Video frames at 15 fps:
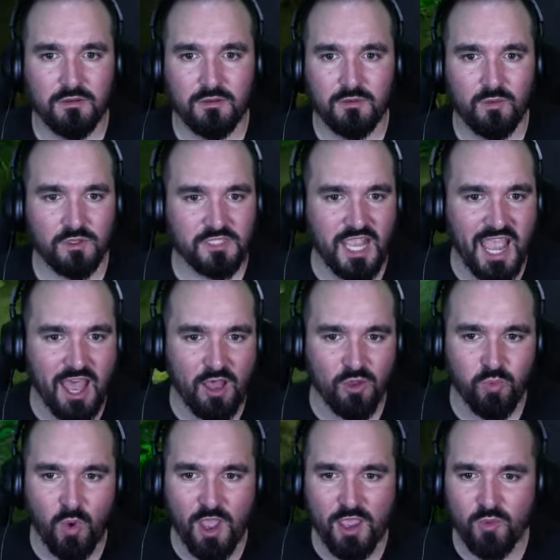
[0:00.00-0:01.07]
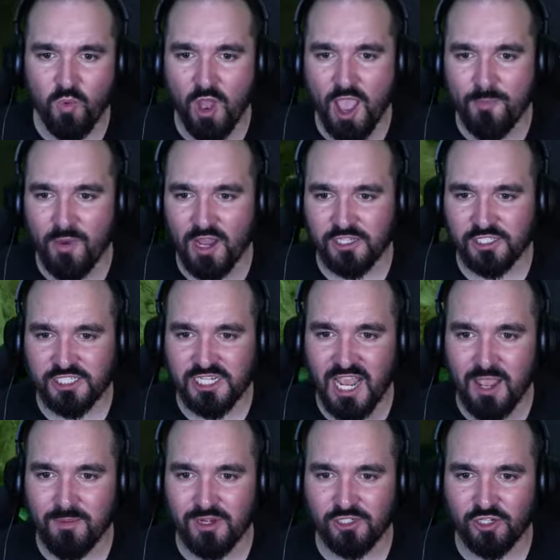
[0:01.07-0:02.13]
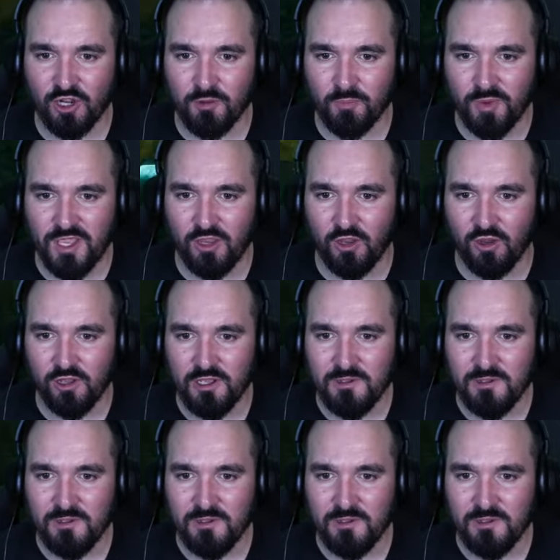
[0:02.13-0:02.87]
What the hell? Why, why am I taming Dung Beetle?